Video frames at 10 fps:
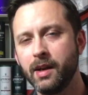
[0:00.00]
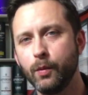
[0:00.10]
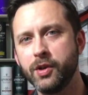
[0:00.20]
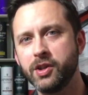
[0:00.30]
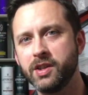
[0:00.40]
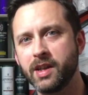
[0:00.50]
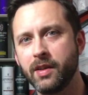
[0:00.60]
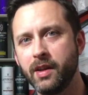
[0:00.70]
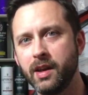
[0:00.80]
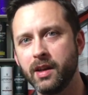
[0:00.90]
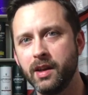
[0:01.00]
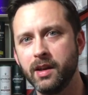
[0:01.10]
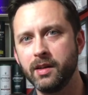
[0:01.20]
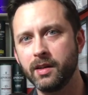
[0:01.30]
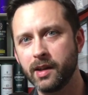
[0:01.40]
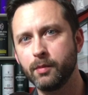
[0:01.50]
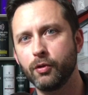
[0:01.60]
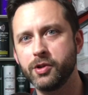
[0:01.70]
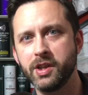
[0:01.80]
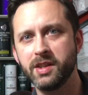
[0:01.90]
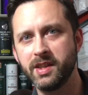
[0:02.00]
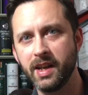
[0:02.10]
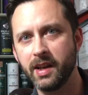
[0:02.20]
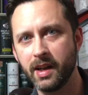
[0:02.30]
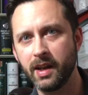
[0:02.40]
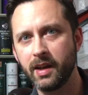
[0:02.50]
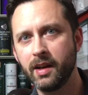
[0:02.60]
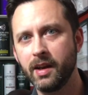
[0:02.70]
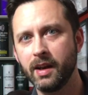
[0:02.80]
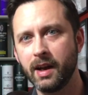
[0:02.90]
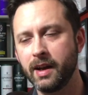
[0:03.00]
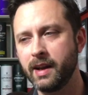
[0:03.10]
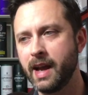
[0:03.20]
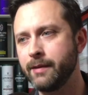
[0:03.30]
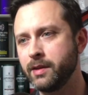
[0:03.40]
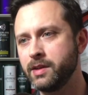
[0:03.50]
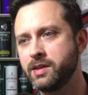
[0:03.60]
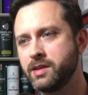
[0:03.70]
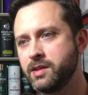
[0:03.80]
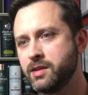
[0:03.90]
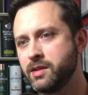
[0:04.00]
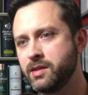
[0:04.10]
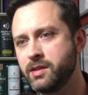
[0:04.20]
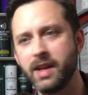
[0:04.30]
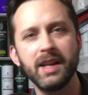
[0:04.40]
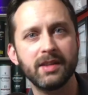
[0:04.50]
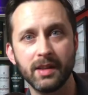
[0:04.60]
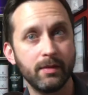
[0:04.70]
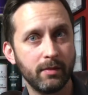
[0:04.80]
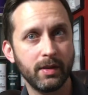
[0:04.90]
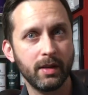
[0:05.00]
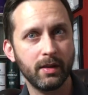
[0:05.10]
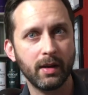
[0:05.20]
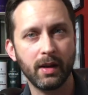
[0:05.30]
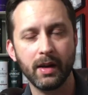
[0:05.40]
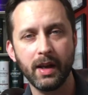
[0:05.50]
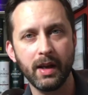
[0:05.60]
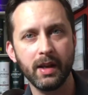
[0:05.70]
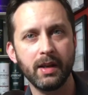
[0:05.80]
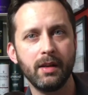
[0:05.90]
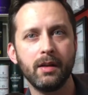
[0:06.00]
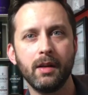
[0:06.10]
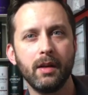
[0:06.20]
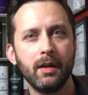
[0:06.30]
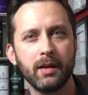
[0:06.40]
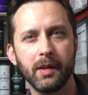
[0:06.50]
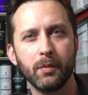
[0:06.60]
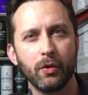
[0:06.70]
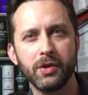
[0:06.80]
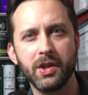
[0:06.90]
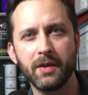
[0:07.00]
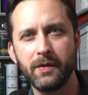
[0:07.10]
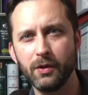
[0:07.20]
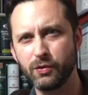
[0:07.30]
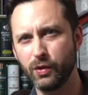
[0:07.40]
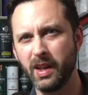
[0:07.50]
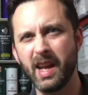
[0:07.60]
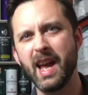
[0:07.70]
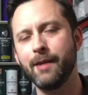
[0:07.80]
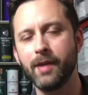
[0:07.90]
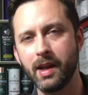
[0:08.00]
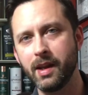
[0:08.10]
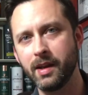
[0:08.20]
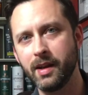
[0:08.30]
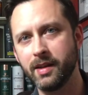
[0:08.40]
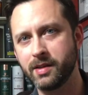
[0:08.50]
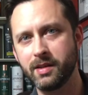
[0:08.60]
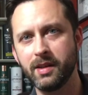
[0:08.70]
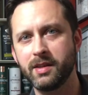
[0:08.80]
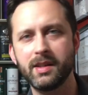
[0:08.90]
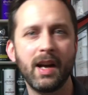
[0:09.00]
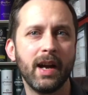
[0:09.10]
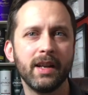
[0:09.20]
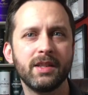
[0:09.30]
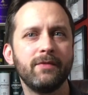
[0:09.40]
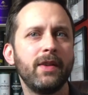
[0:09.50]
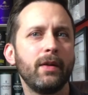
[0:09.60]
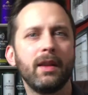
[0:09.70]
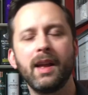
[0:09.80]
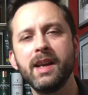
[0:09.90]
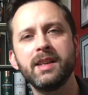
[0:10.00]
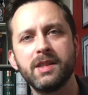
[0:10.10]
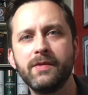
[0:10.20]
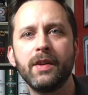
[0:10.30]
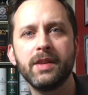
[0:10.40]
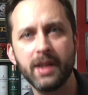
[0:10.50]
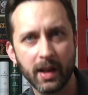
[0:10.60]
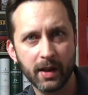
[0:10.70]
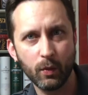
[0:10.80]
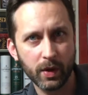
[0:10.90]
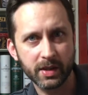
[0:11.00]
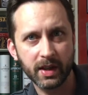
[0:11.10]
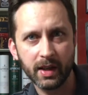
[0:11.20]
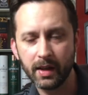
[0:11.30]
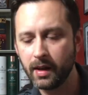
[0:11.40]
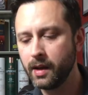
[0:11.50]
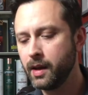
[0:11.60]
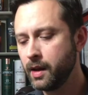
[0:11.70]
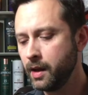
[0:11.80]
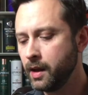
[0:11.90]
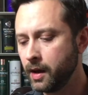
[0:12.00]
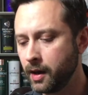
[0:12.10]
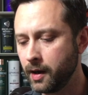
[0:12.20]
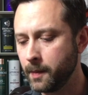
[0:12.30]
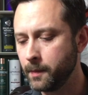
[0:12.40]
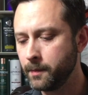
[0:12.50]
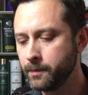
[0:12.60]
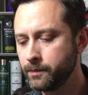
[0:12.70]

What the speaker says: which is, I think, in Glenmorangie's DNA. I haven't tasted a Glenmorangie that feels really heavy. It's not. It's a very light, it's a very delicate whiskey. In